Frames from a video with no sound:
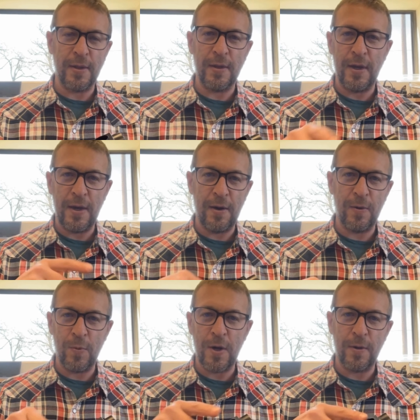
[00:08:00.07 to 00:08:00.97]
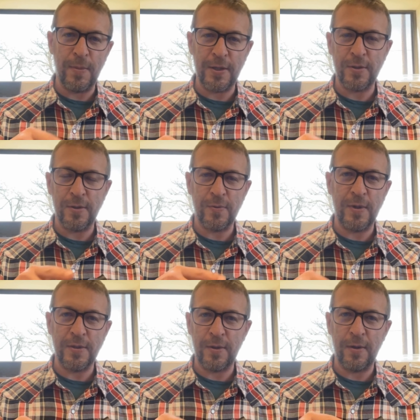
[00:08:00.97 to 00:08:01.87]
the air and water mixture is
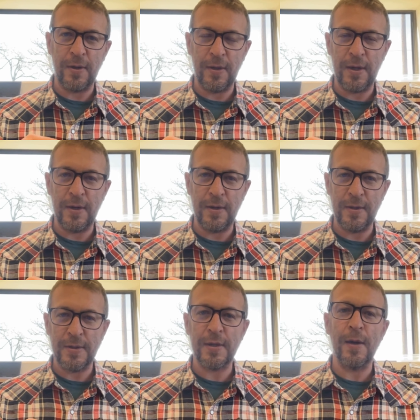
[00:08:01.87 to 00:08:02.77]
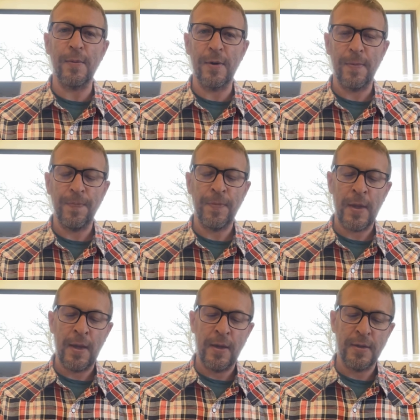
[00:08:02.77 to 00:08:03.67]
recirculated in the skimmer.
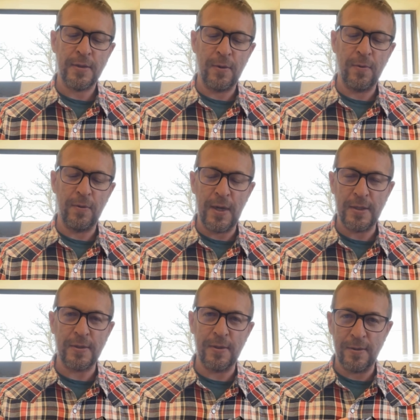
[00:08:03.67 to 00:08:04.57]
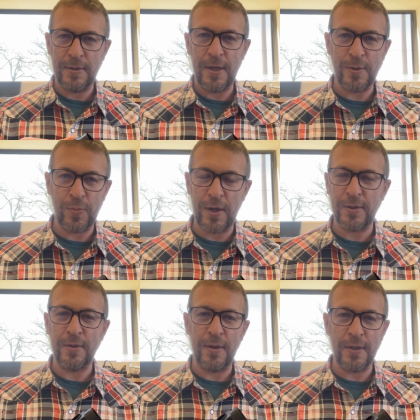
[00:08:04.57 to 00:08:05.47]
So there's less
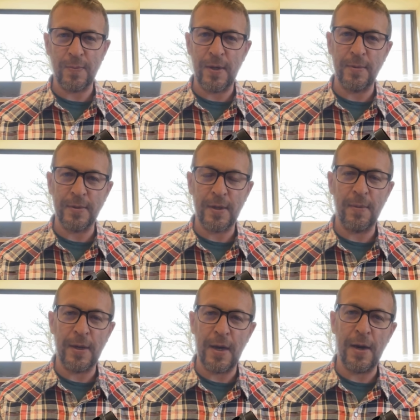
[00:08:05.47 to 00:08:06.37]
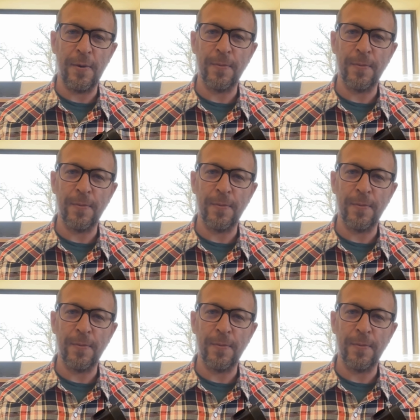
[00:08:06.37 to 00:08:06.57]
pressure, less bubbles coming out.